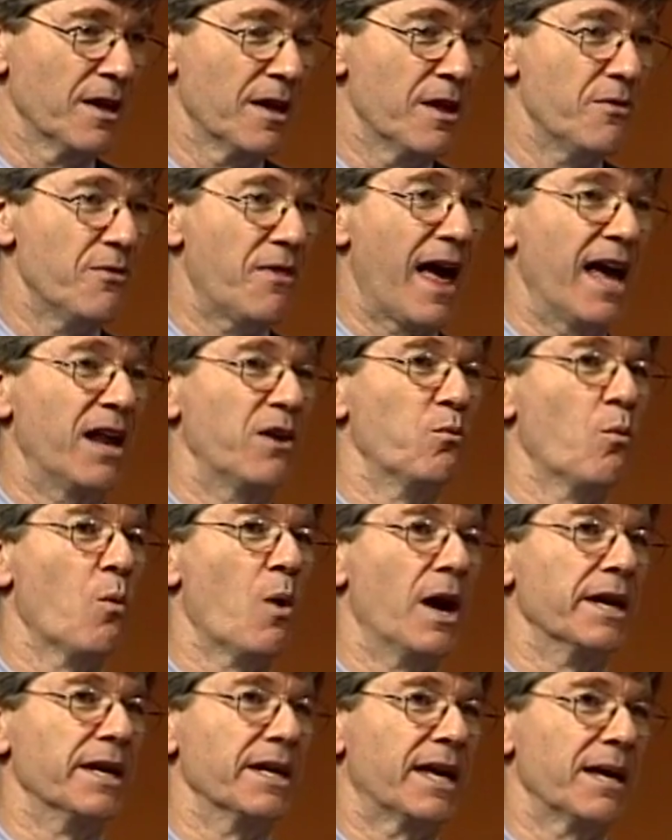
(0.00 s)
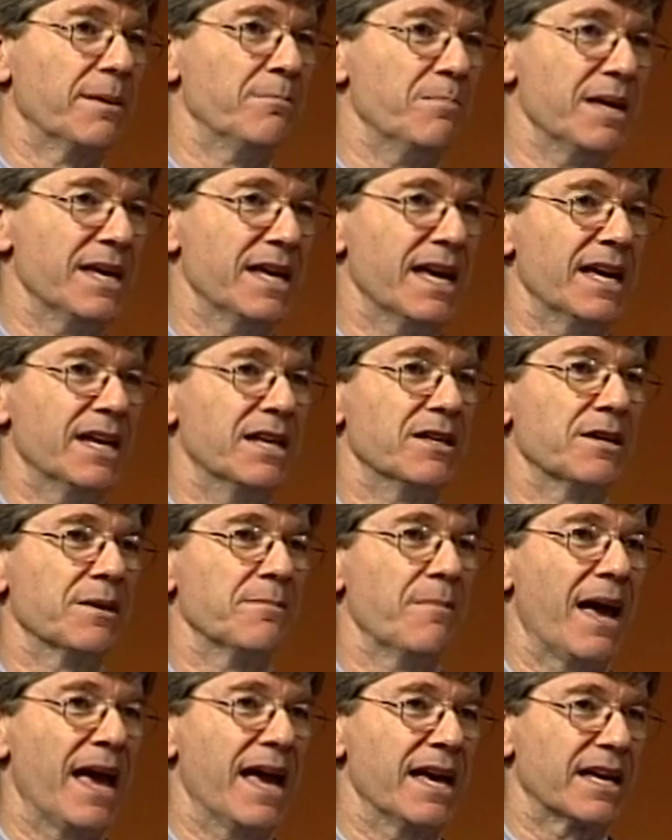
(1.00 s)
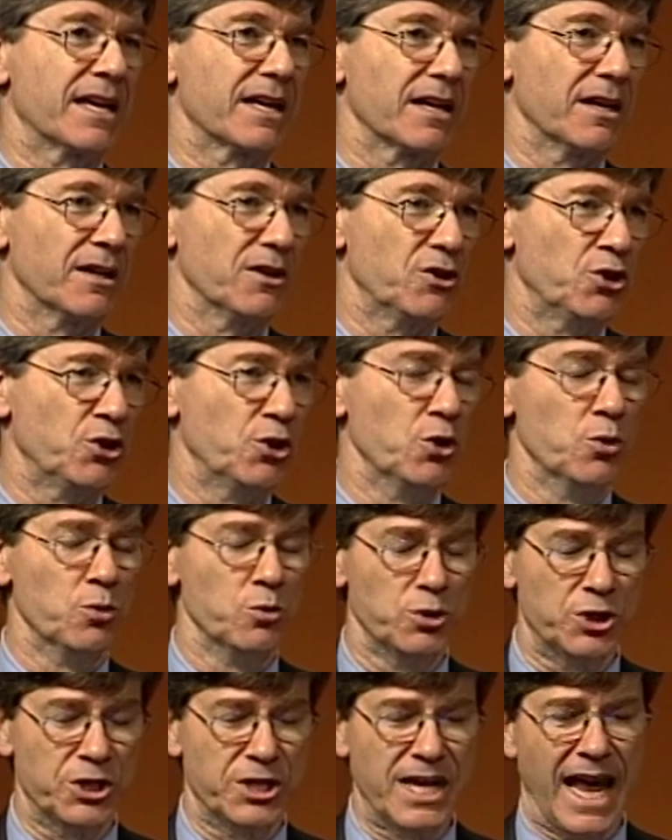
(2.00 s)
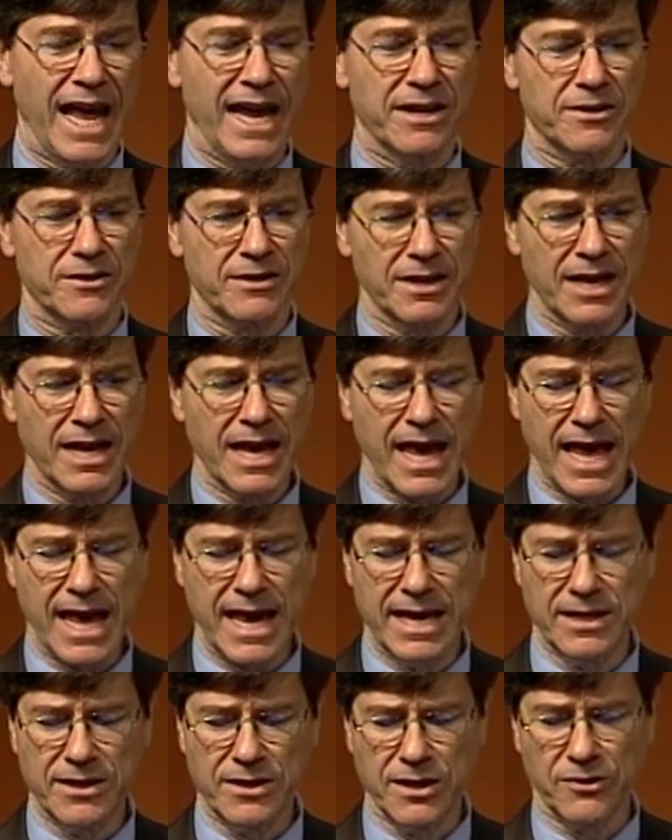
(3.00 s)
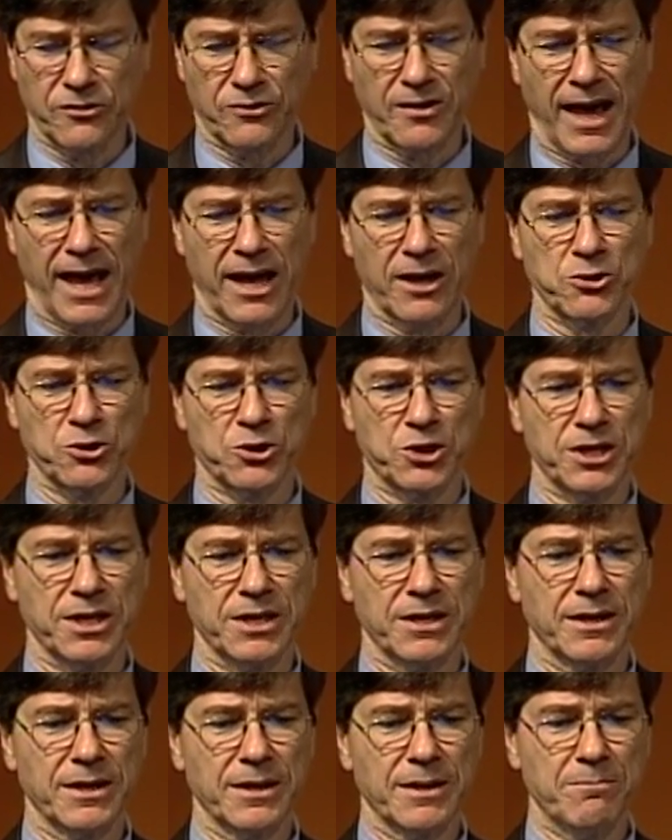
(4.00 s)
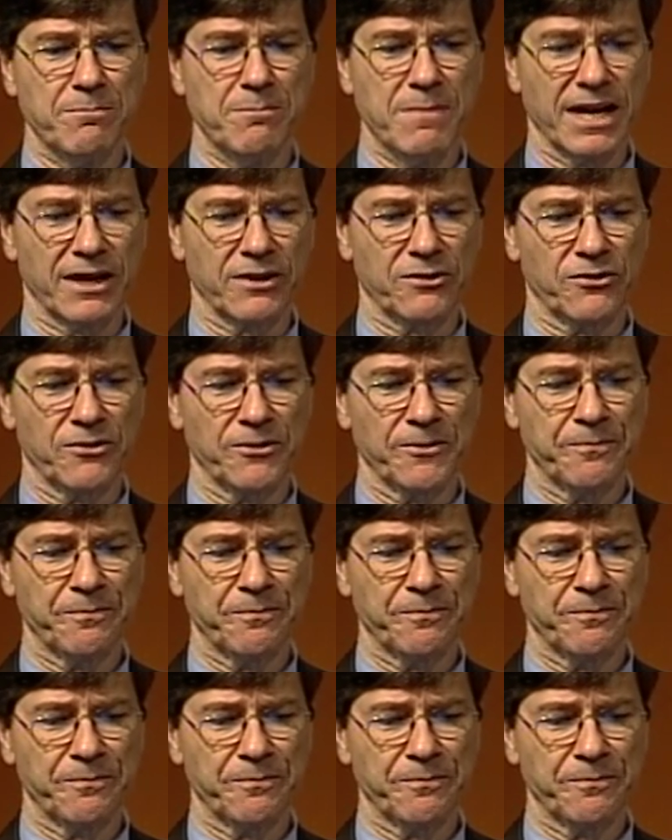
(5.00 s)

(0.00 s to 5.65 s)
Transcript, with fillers: then one can begin to make a huge dent in this energy mix.